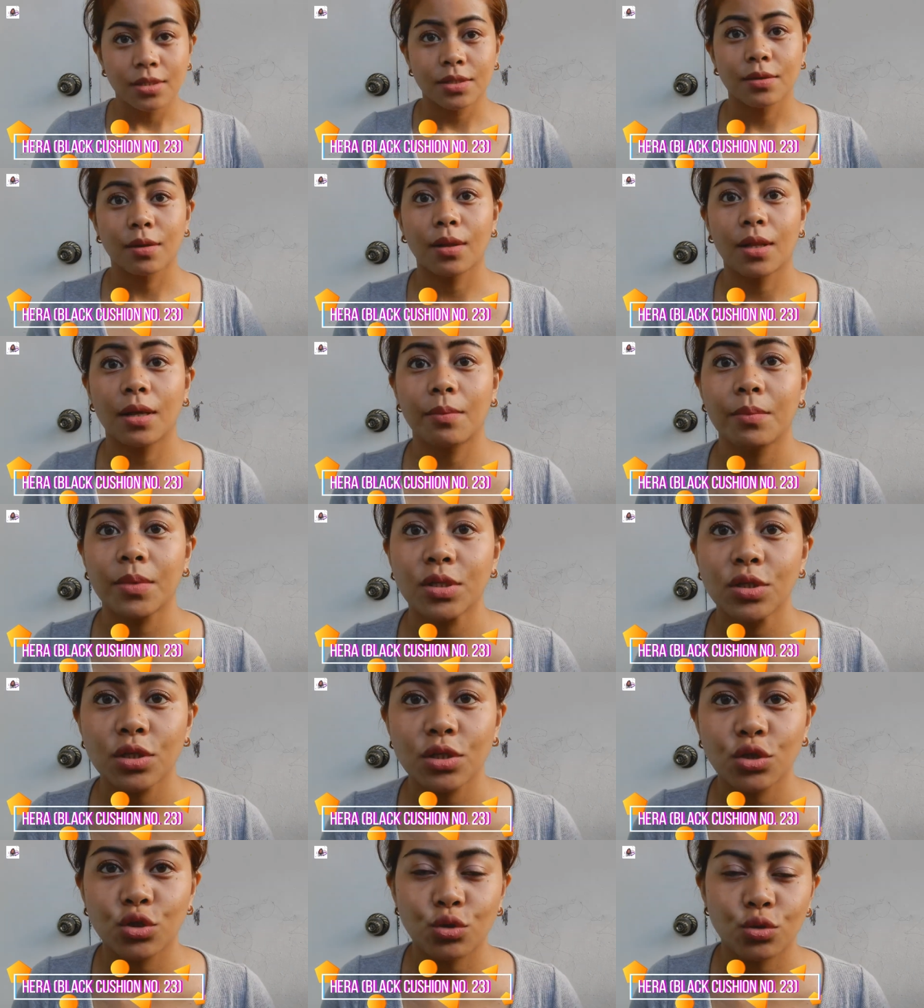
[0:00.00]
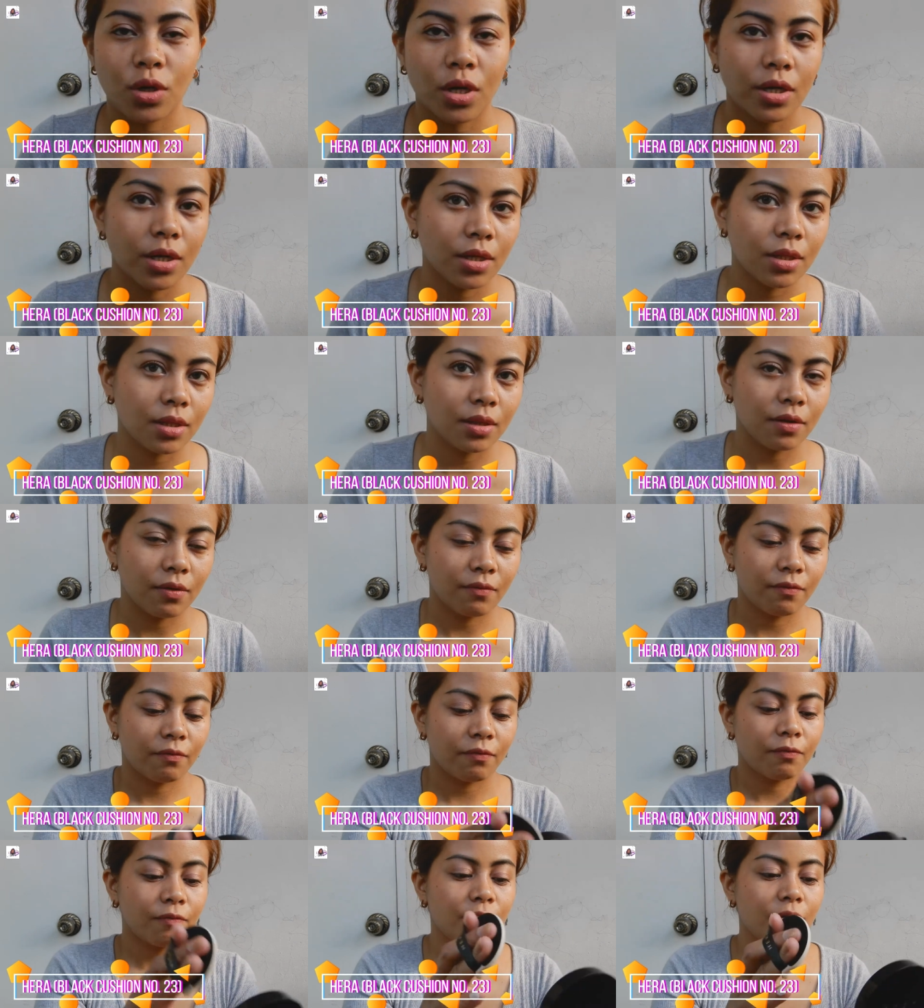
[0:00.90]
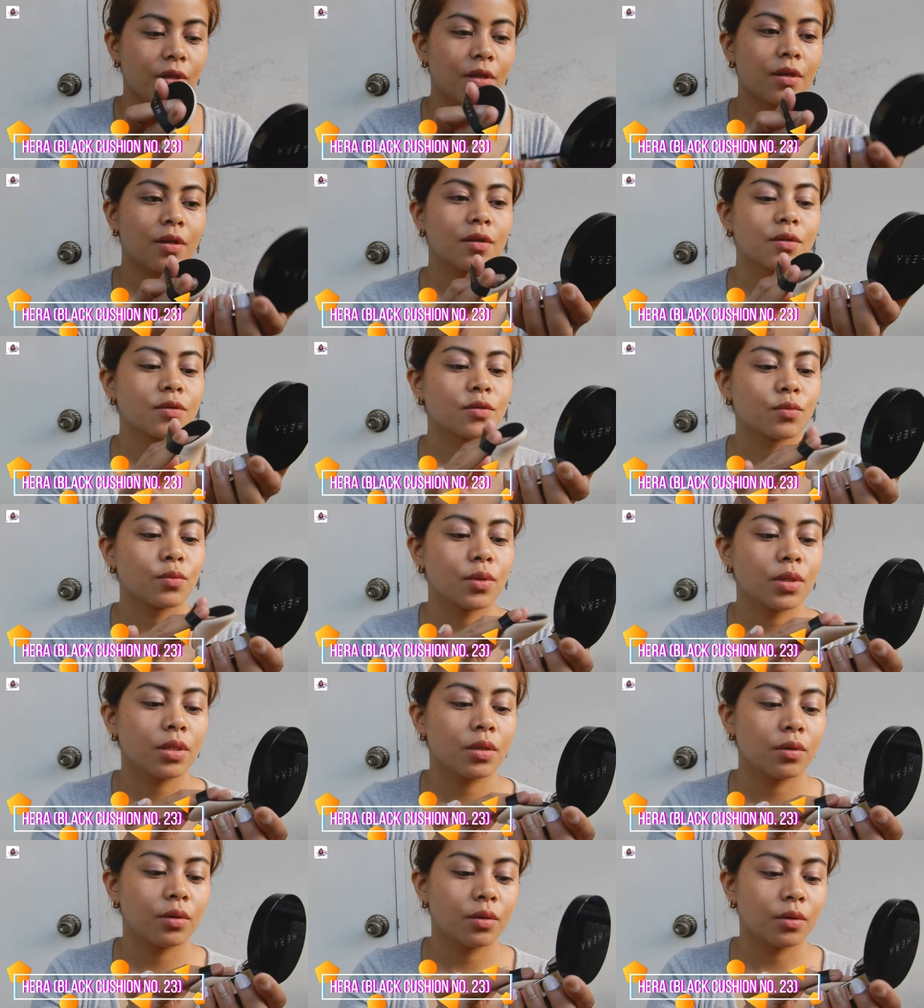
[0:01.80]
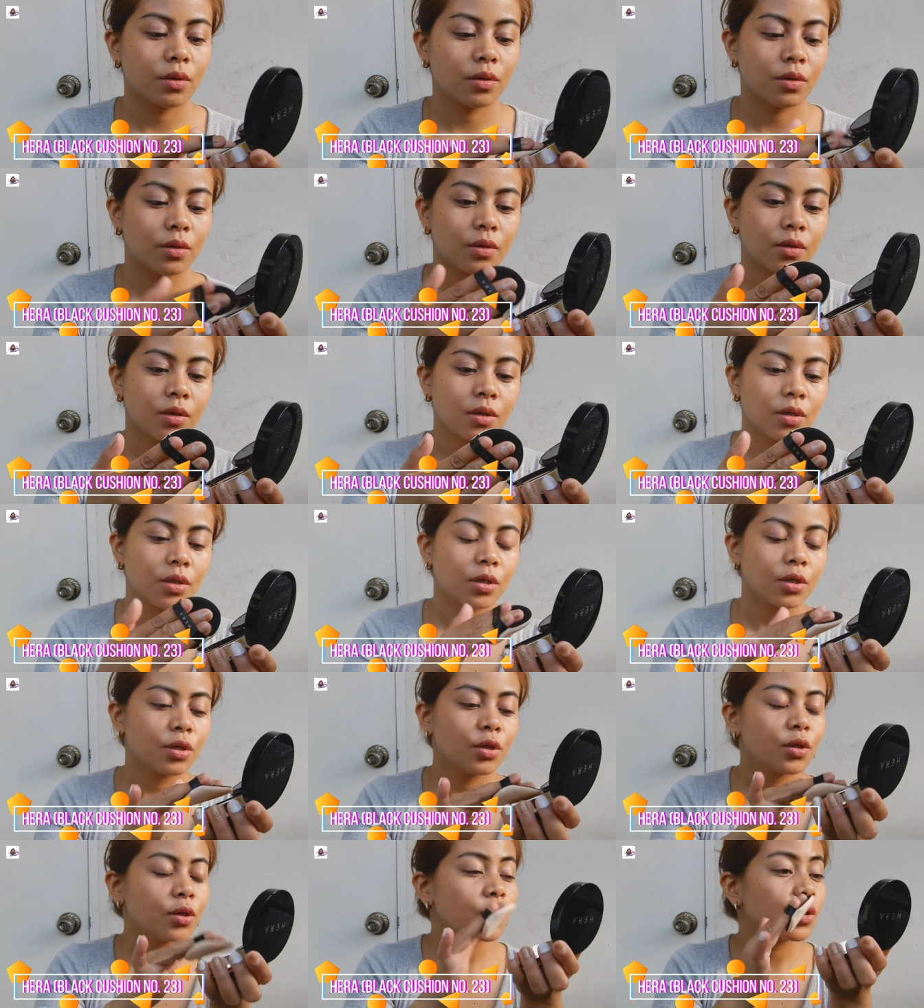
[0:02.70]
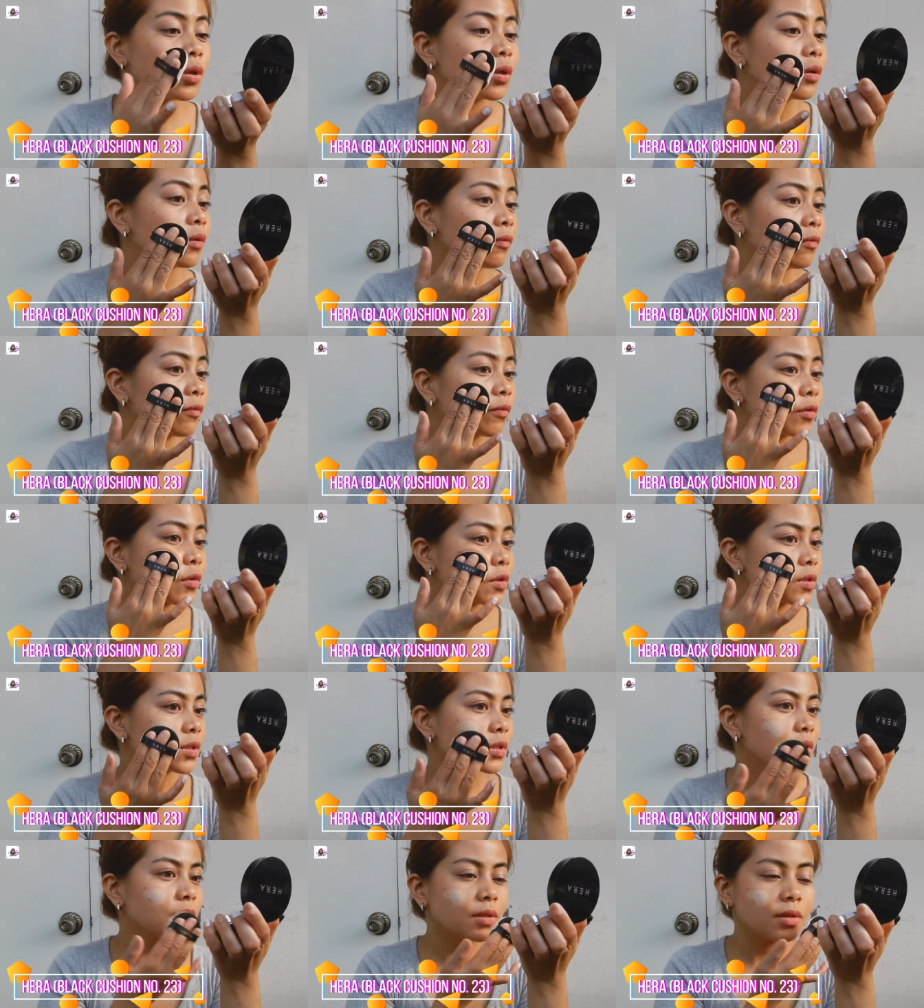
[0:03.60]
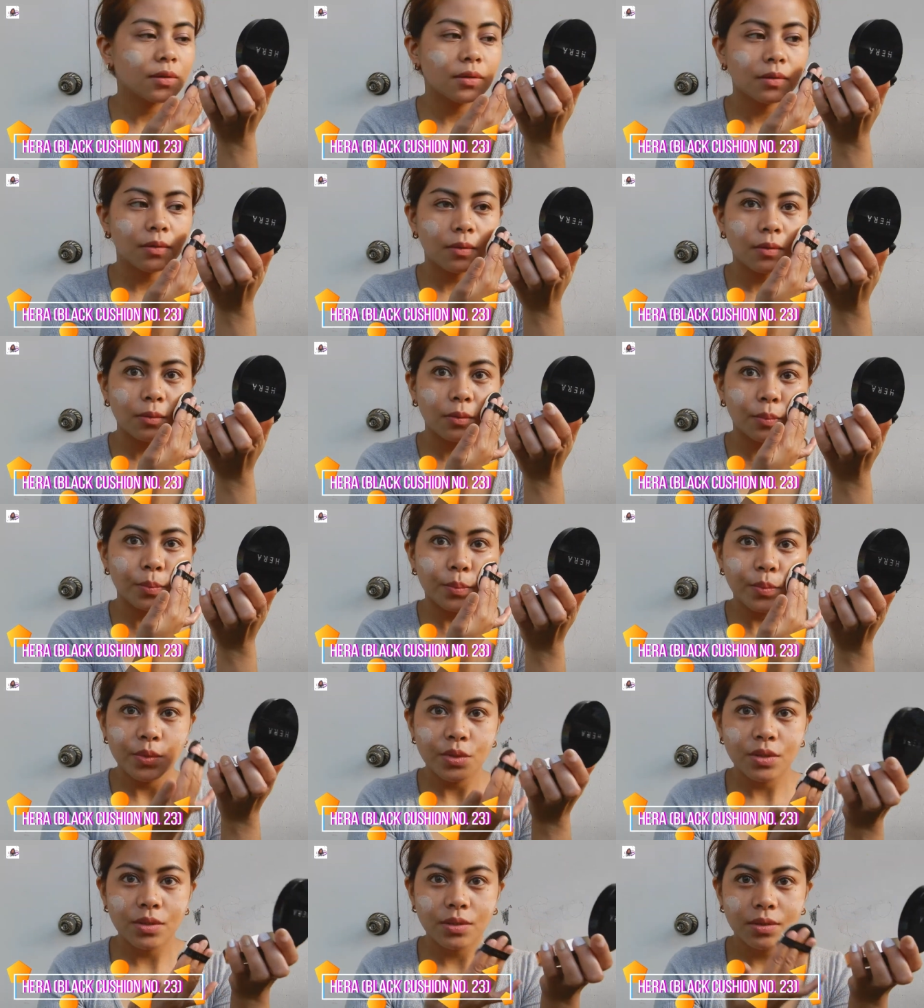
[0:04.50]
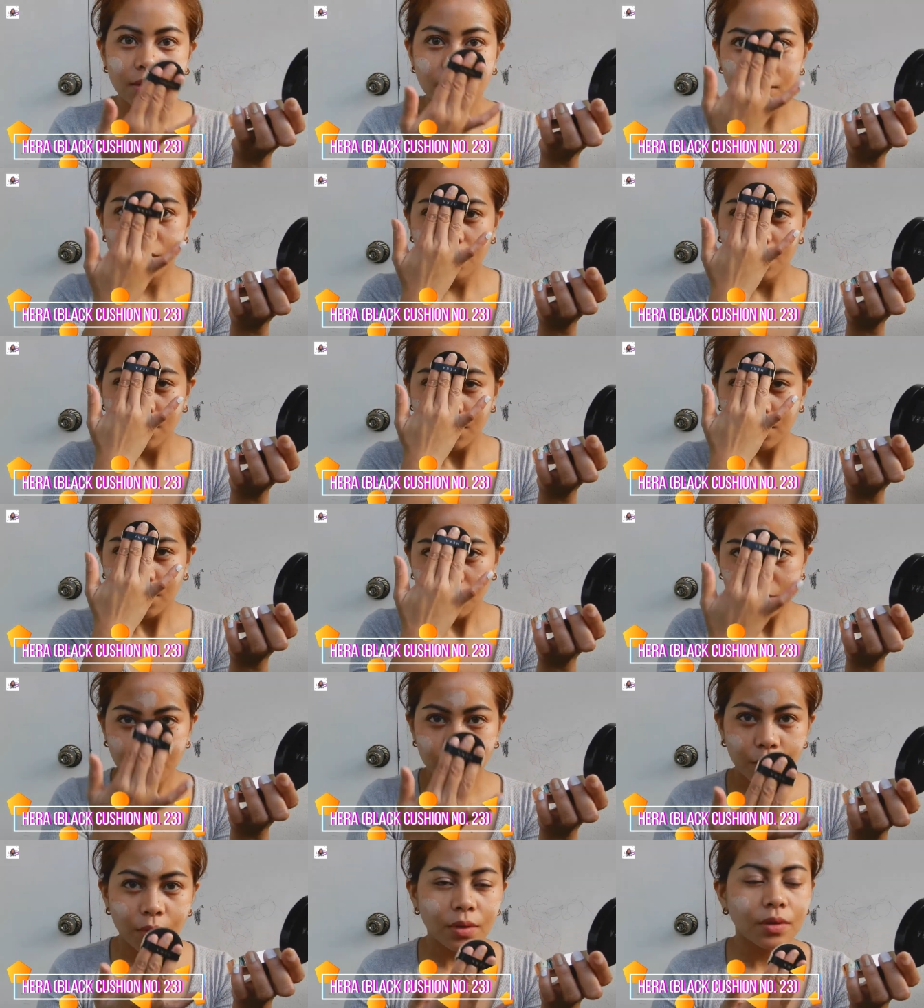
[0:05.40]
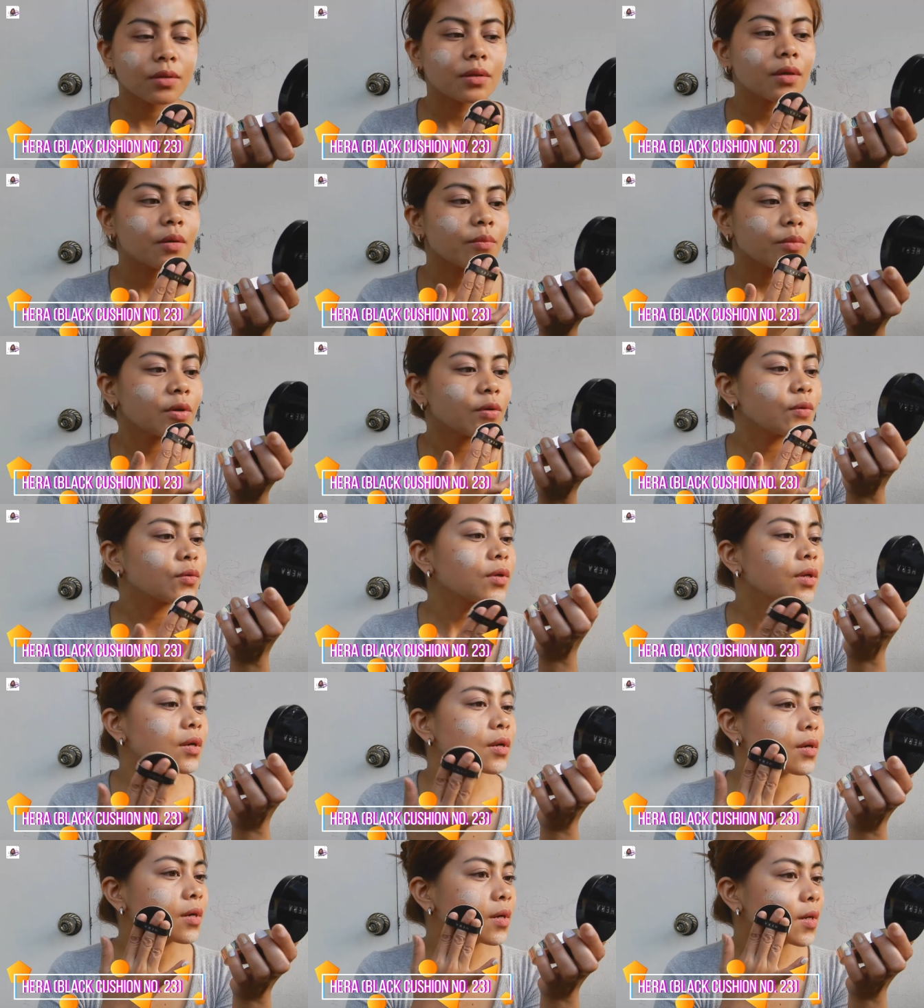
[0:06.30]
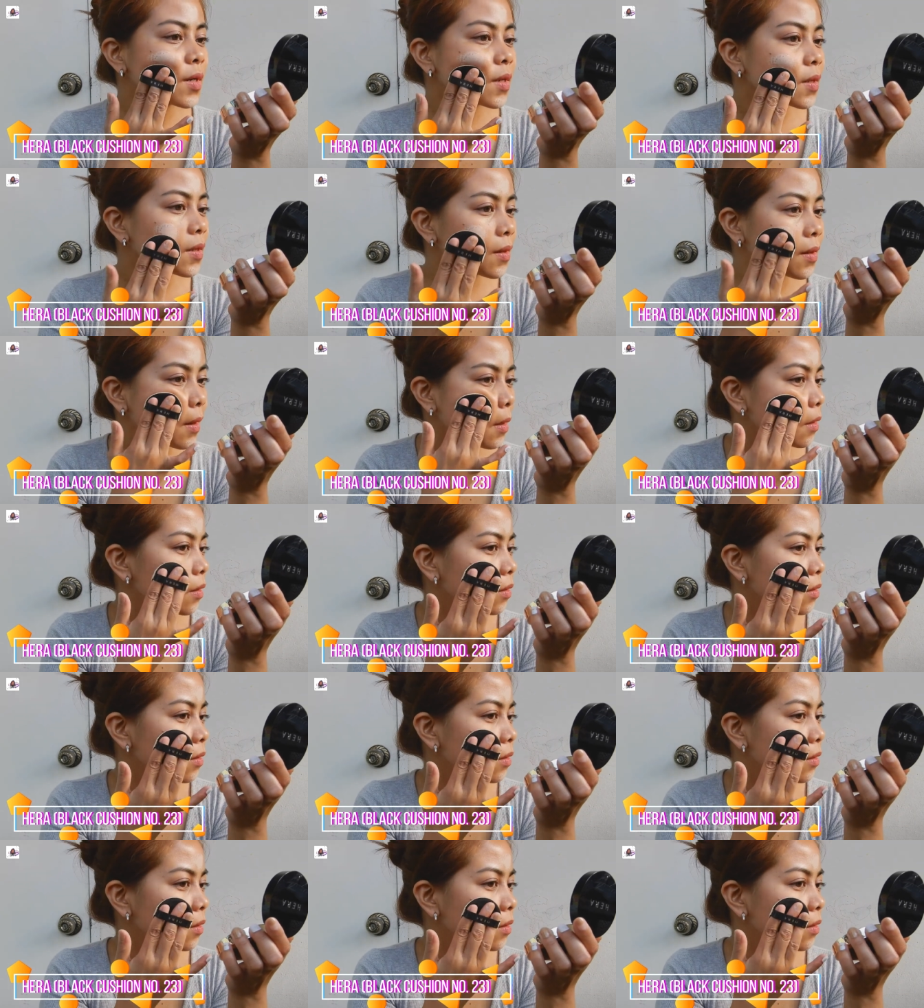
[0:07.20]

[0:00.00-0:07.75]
So let me just try it if it is really good for skin. Oops. Ang dami kong nalagay.